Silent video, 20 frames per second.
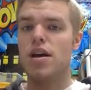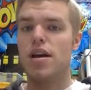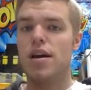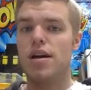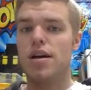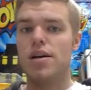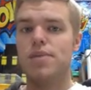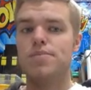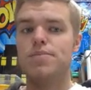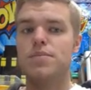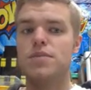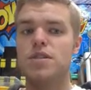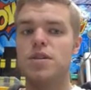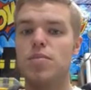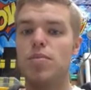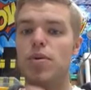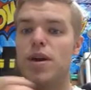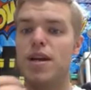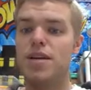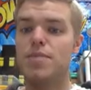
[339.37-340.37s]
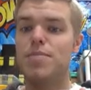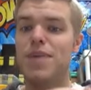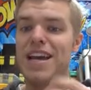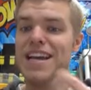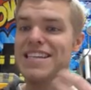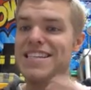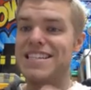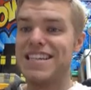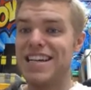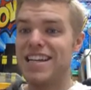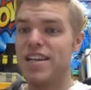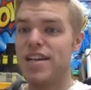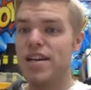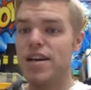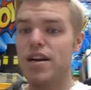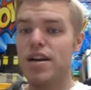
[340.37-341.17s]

to paste in here,